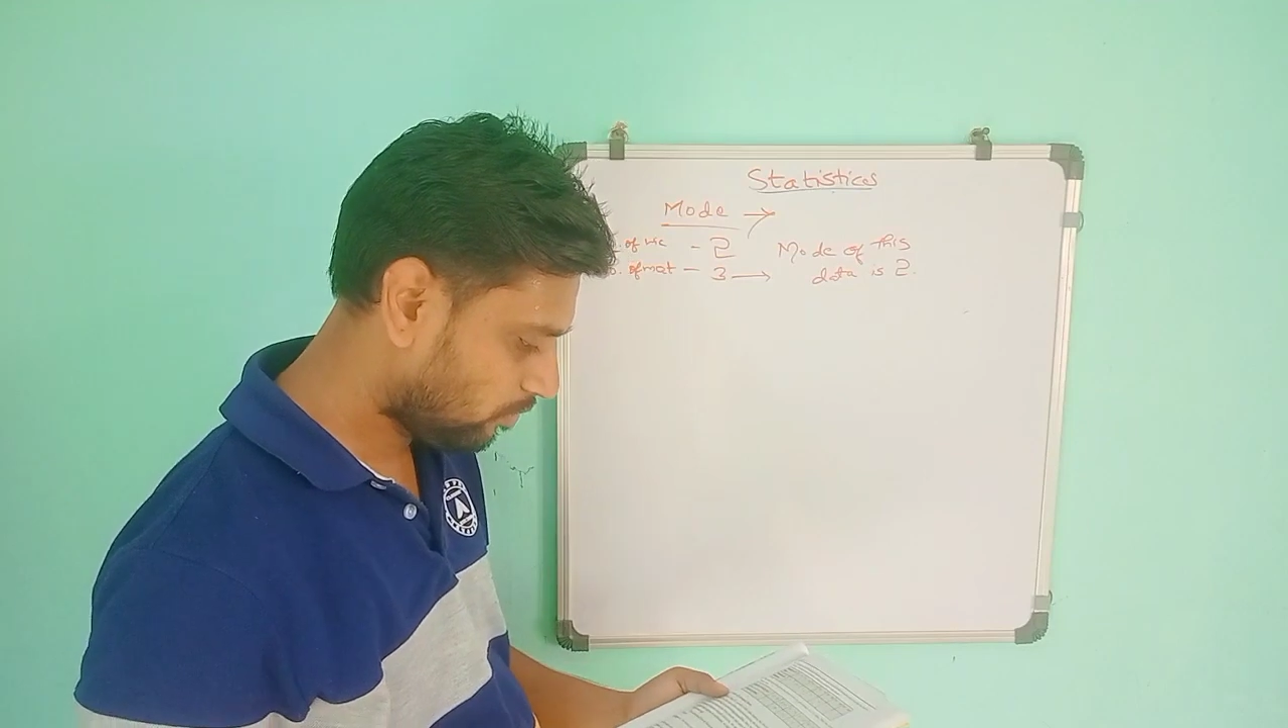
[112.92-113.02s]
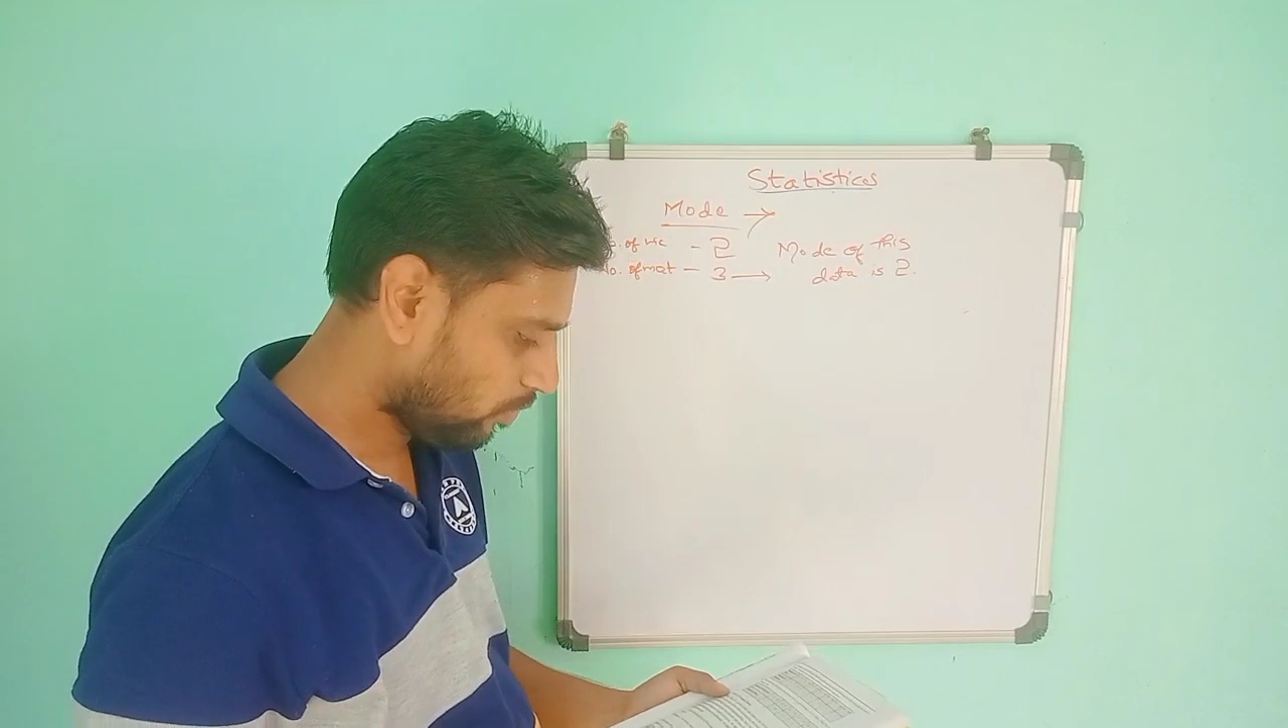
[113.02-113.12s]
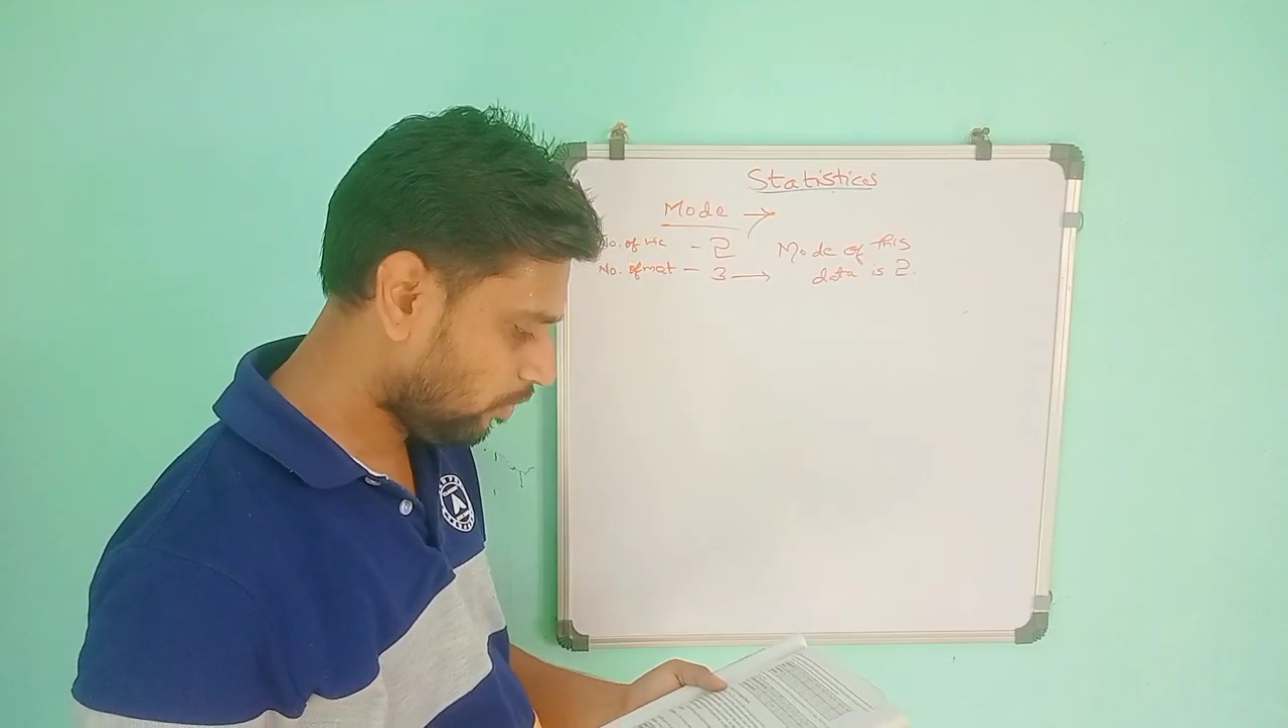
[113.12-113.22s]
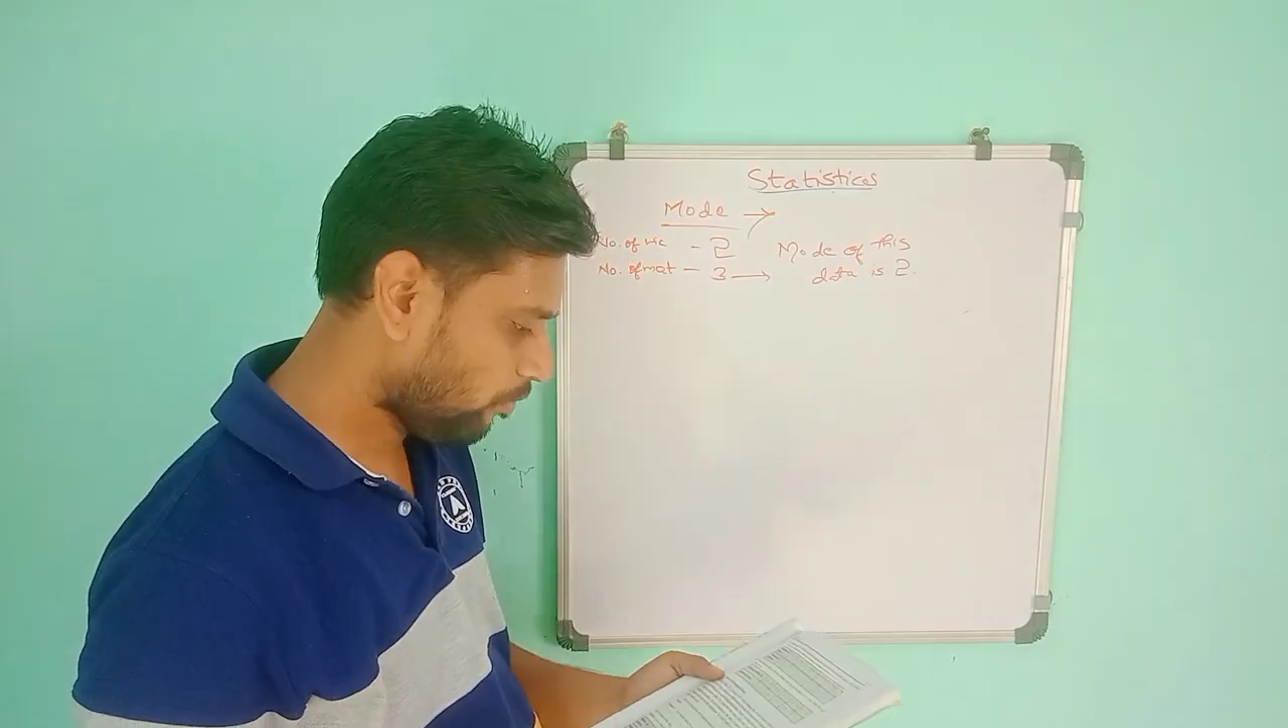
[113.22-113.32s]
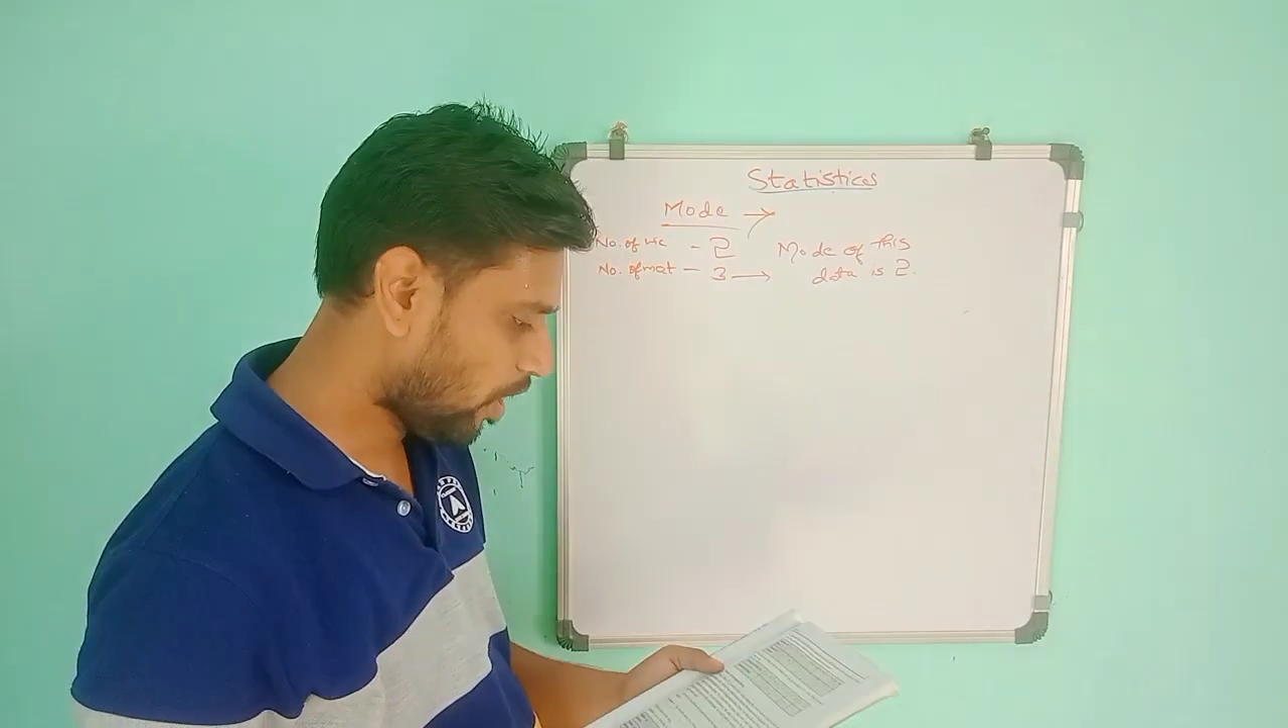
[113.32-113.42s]

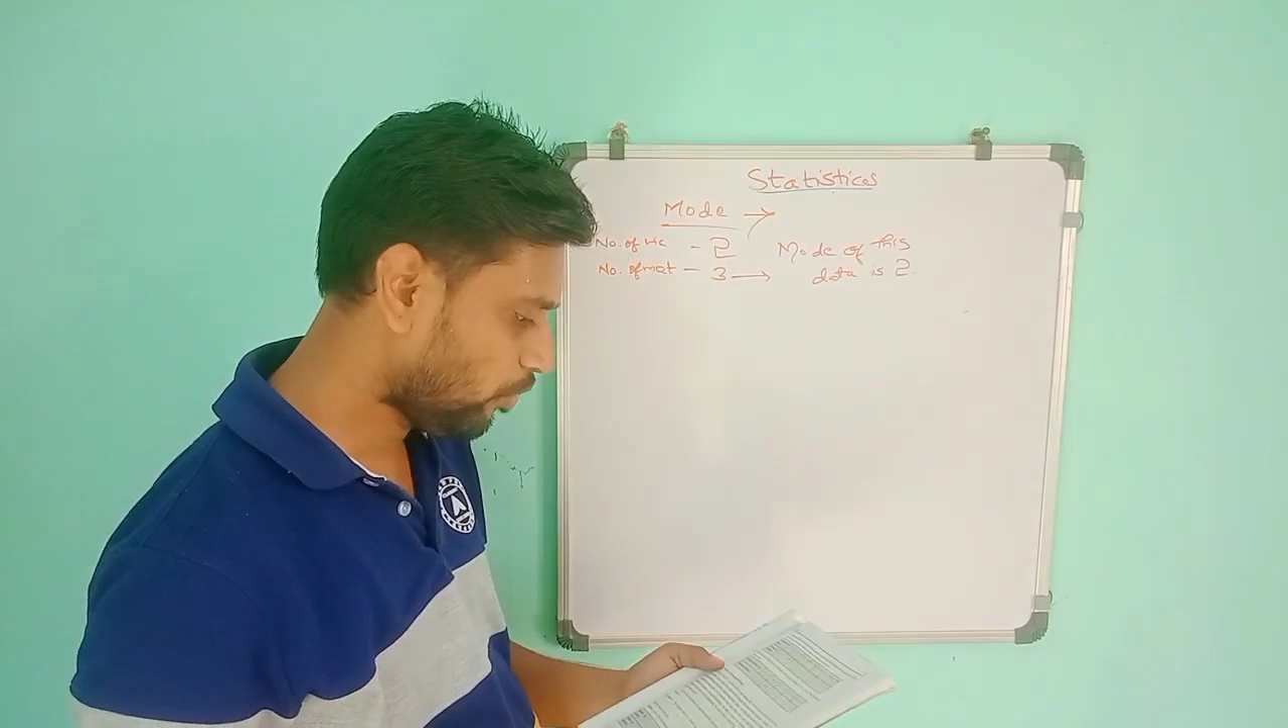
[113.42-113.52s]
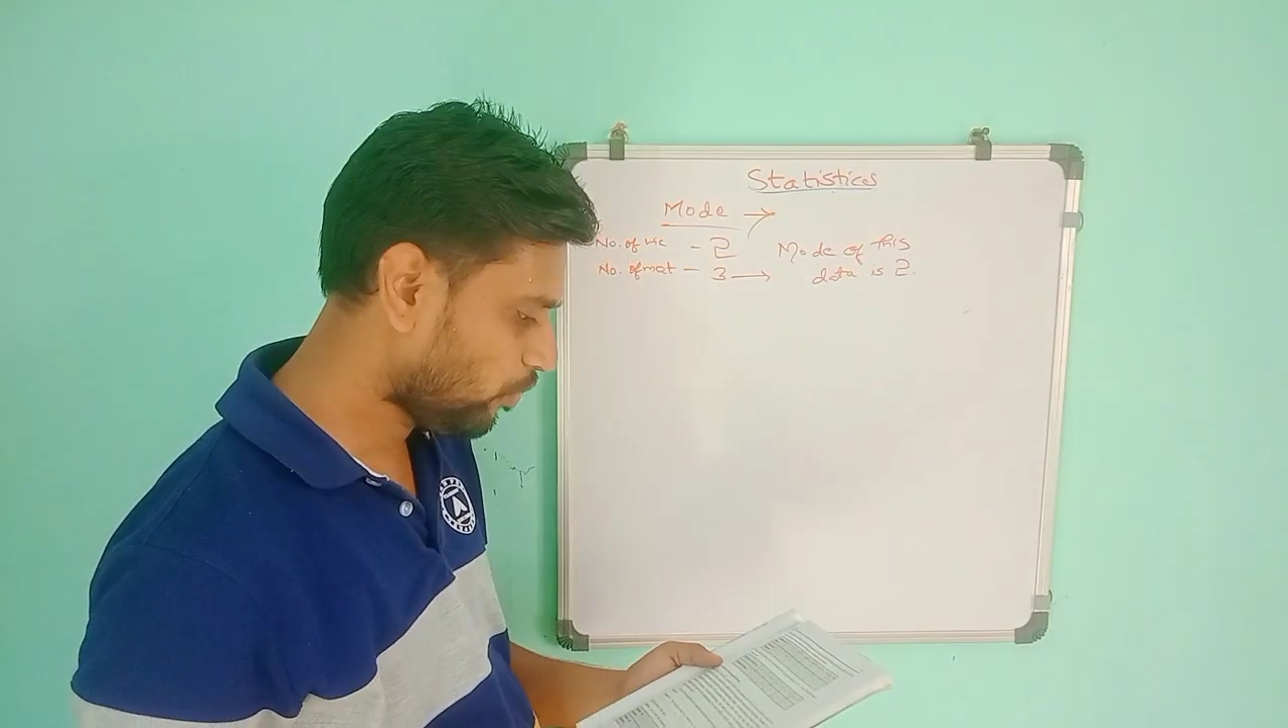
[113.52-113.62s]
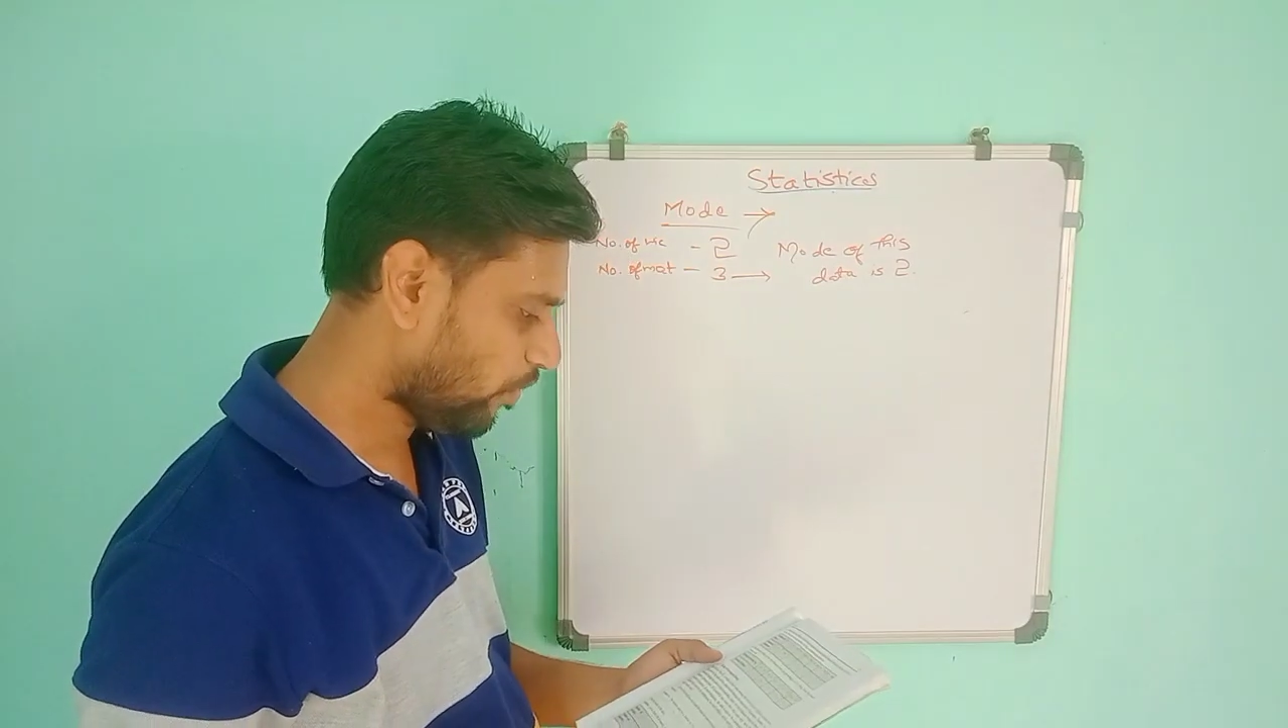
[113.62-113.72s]
So we have to